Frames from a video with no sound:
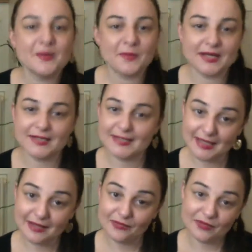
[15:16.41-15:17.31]

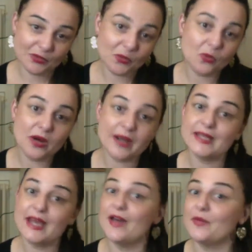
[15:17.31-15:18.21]
myself and who I
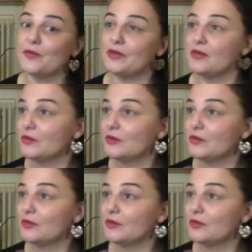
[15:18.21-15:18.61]
am and